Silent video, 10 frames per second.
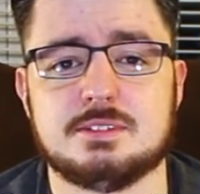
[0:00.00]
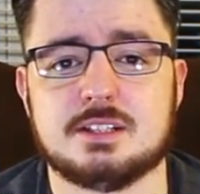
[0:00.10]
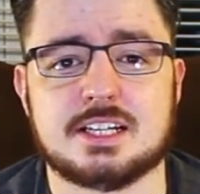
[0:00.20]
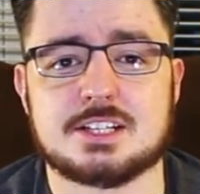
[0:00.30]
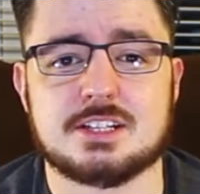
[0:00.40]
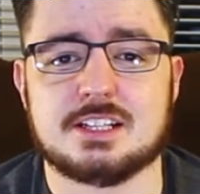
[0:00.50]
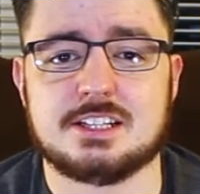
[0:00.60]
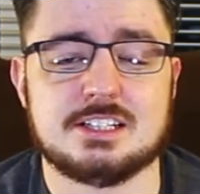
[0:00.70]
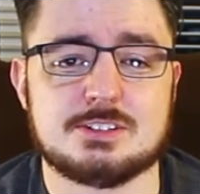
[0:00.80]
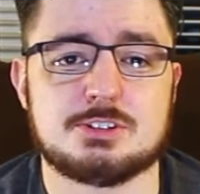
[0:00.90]
Like I said, I
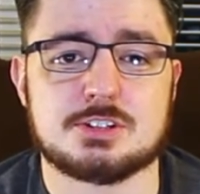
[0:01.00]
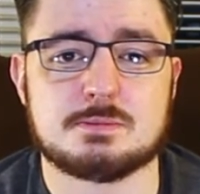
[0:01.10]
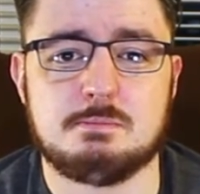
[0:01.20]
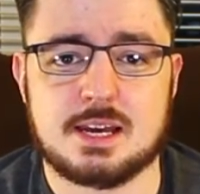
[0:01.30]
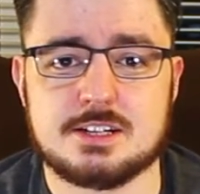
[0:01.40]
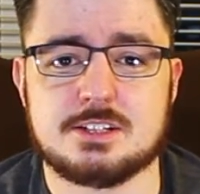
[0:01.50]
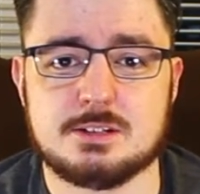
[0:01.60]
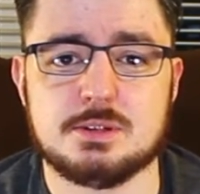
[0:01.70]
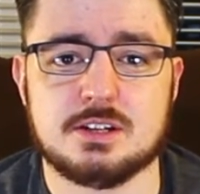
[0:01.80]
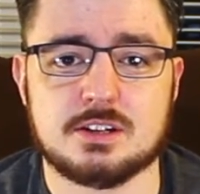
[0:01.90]
think this is just meant
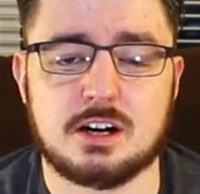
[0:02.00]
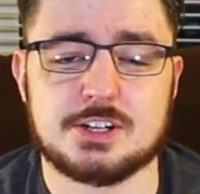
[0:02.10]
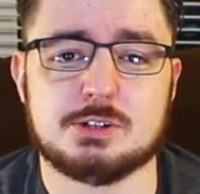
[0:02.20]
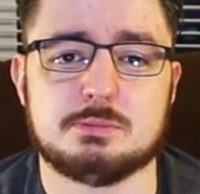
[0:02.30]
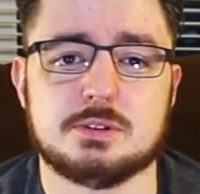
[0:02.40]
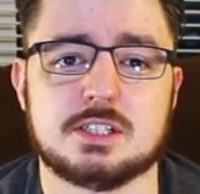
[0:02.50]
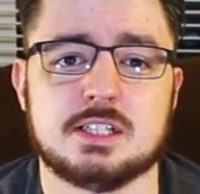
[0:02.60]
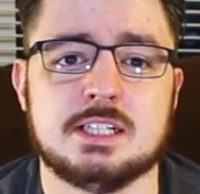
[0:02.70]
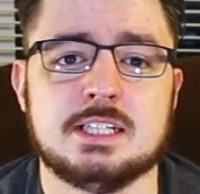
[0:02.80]
to be an audiobook.